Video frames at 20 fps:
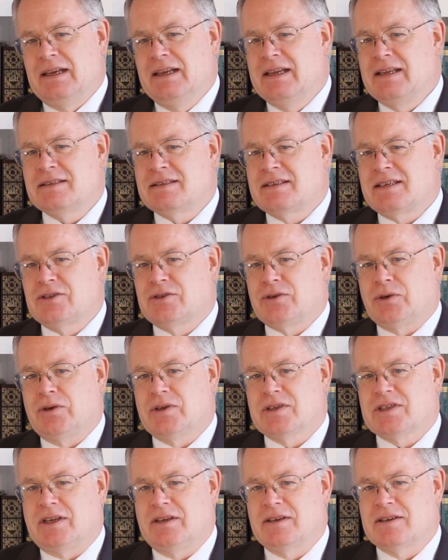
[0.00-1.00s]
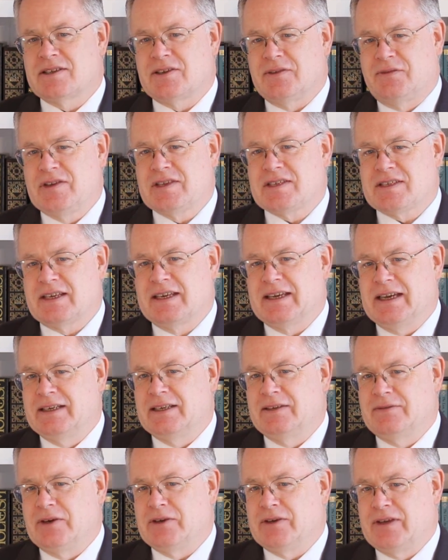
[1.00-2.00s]
Lindsay draws on a
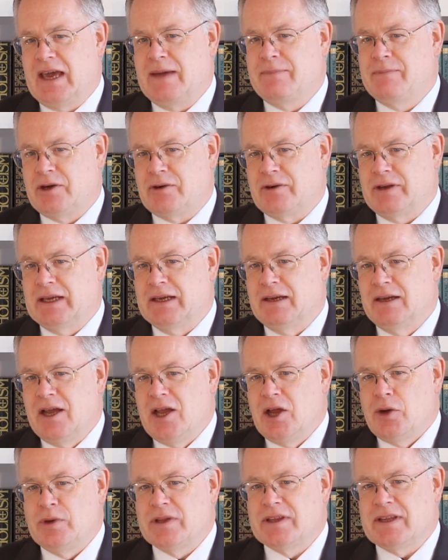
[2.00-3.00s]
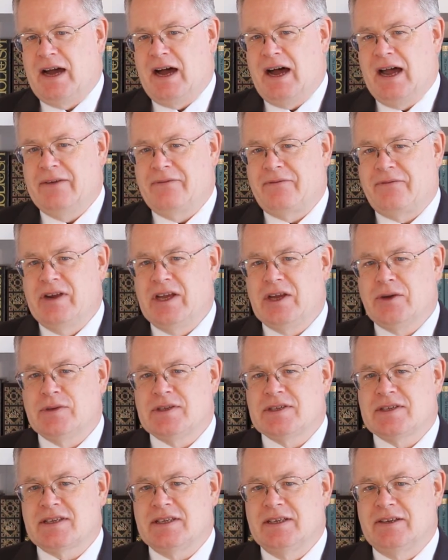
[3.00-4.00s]
sophisticated vocabulary with a high
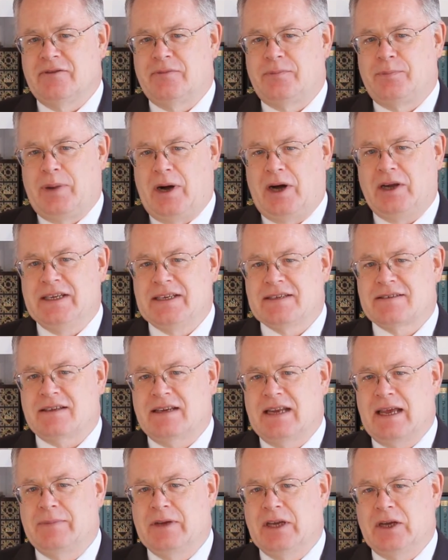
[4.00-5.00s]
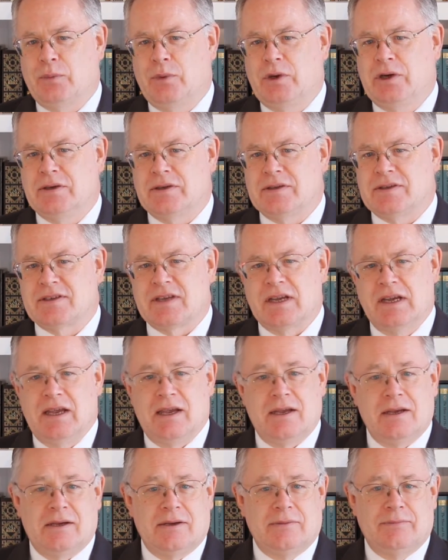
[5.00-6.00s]
frequency of polysyllabic words,
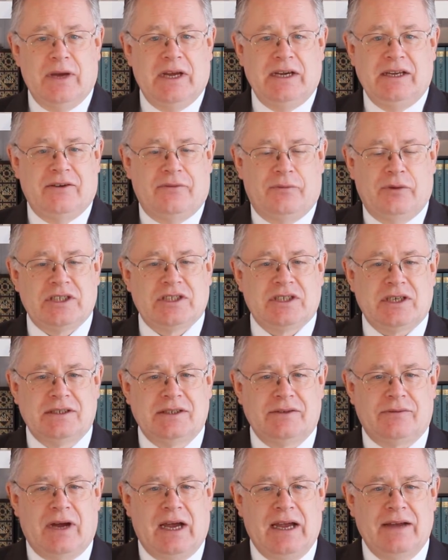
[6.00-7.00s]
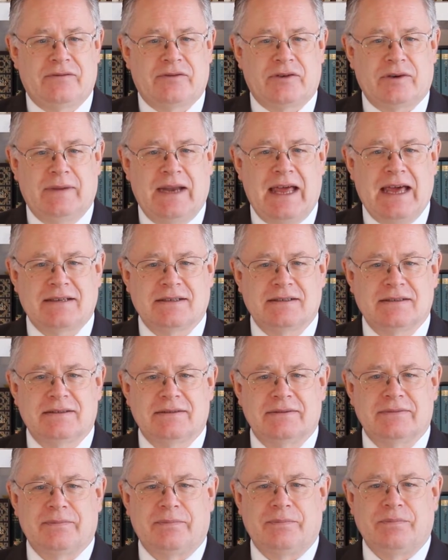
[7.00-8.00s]
many of which are derived from
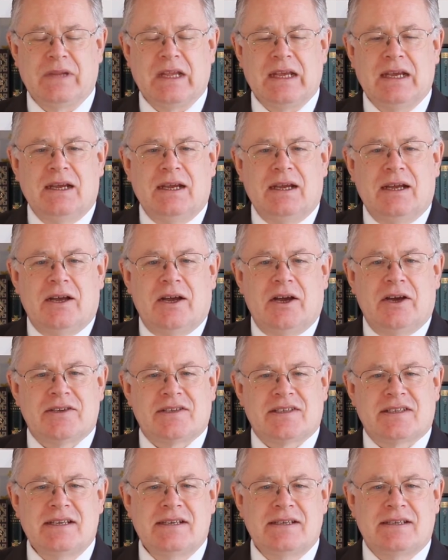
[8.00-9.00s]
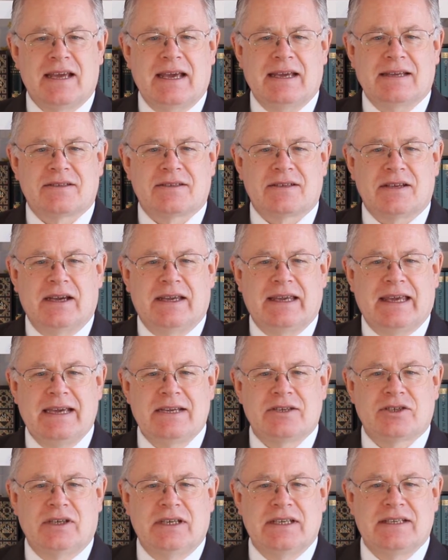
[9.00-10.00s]
Latin. Her syntax
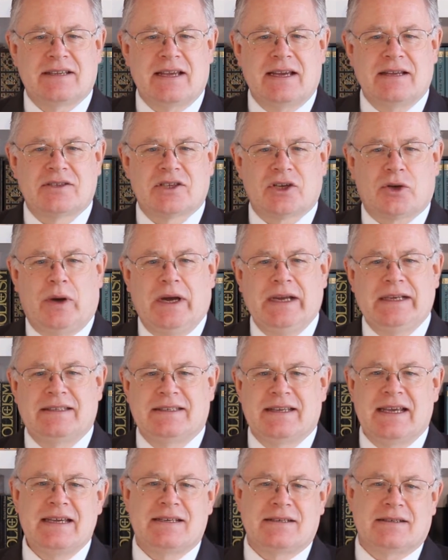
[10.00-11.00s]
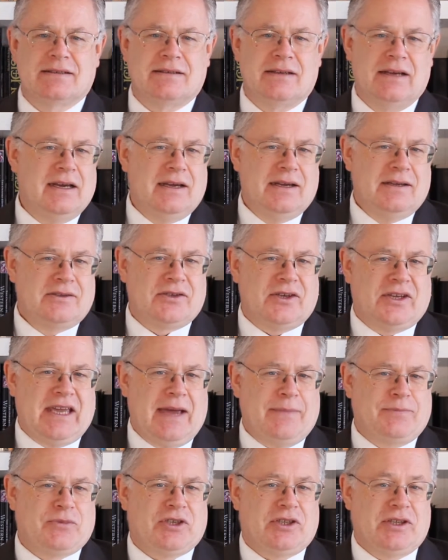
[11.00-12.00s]
occasionally sounds quite dated to
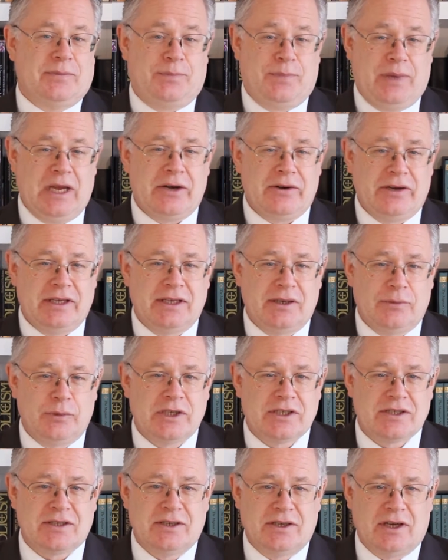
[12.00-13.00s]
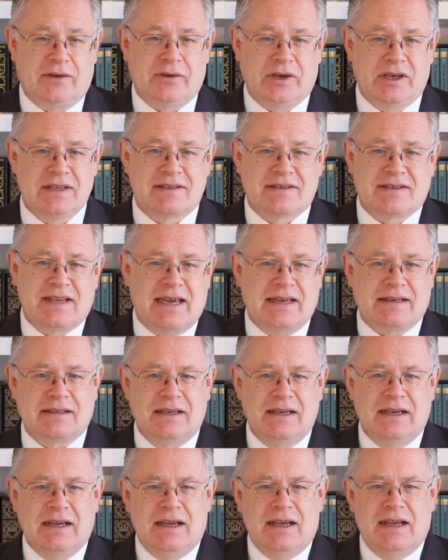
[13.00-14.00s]
capture the period in which the novel is
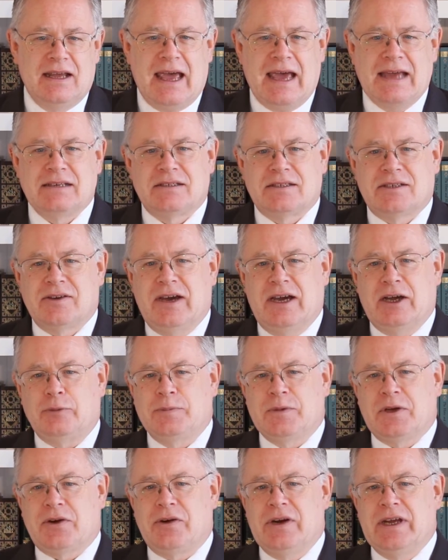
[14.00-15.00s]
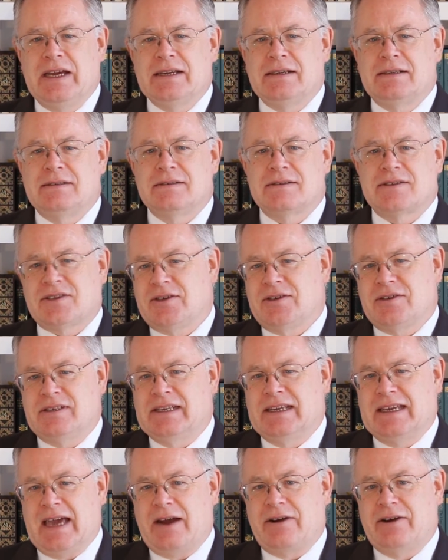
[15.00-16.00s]
set, and to help create
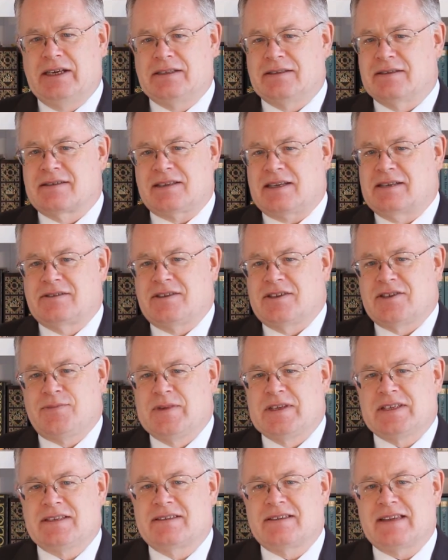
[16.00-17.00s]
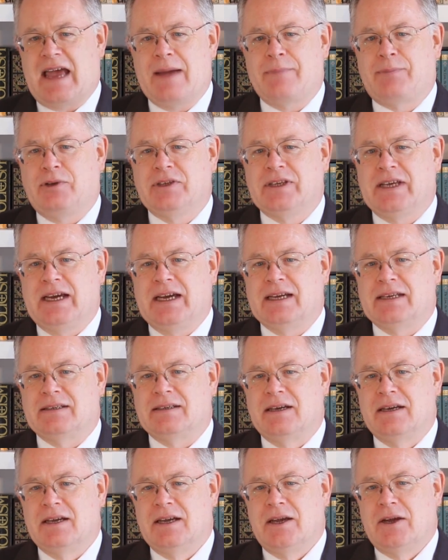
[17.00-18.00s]
certain characters such as Mrs.
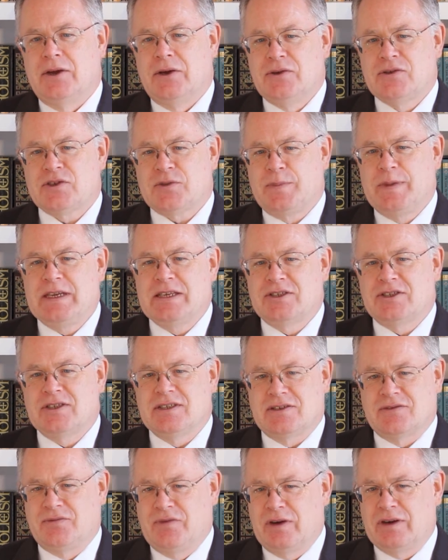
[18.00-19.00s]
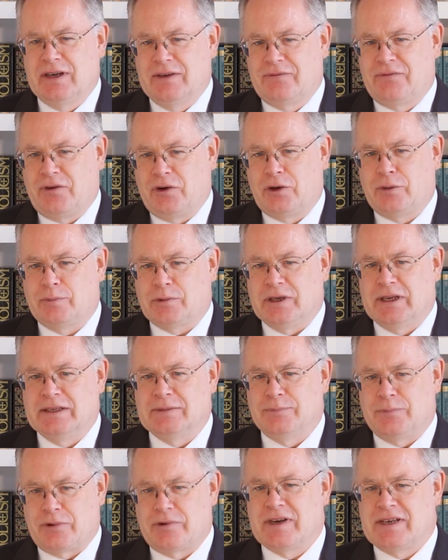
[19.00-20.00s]
Appleyard, whose speech is very formal
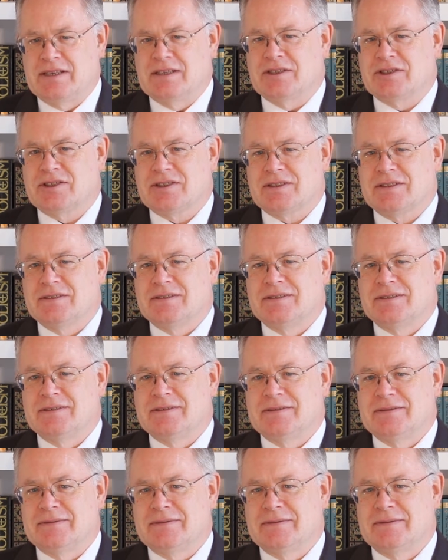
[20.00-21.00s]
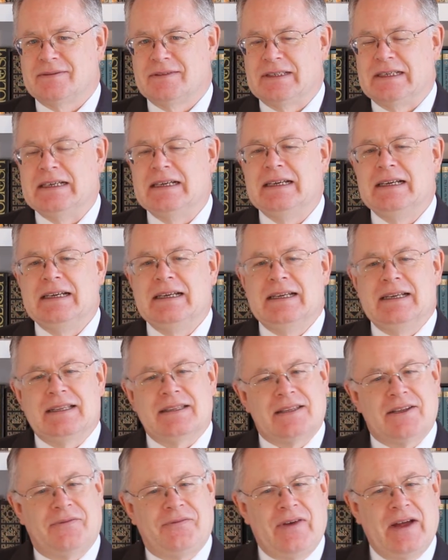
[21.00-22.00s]
and British.
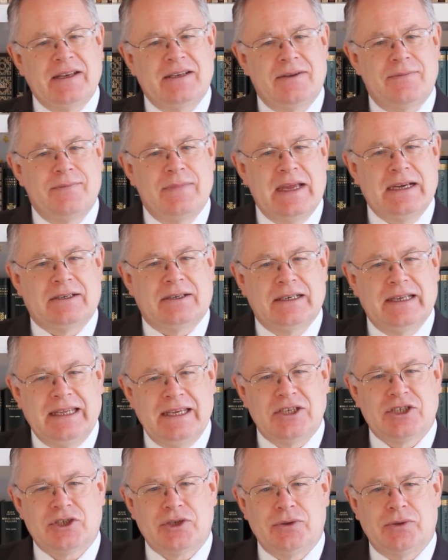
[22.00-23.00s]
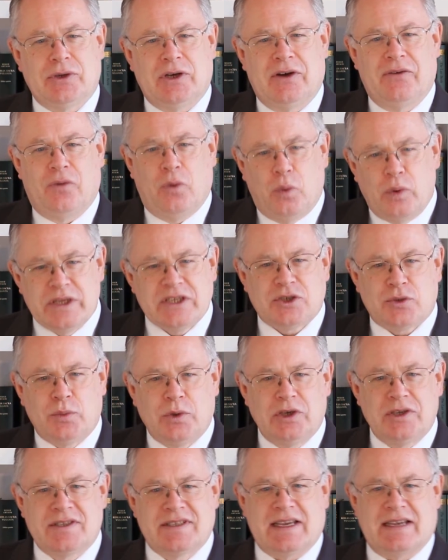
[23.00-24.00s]
The fundamental issue of which
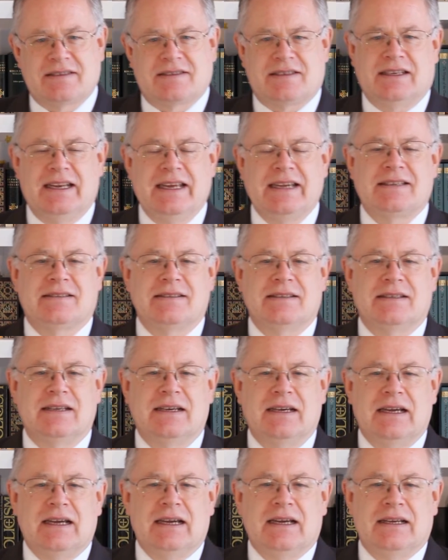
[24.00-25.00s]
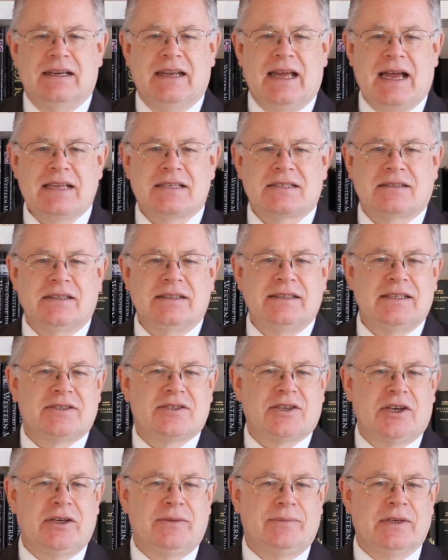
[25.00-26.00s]
words are selected largely
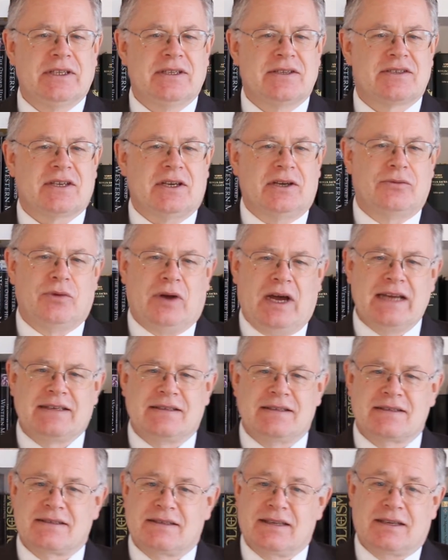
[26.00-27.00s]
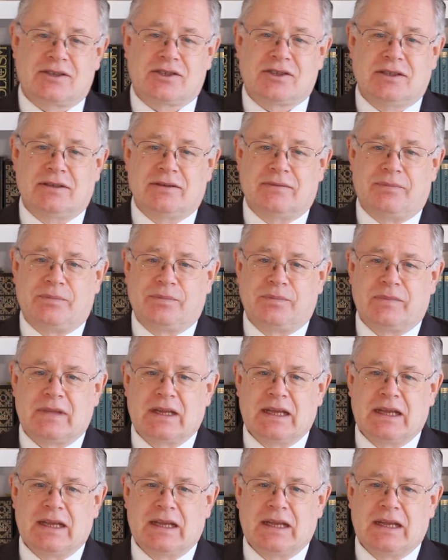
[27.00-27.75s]
determines a writer's diction.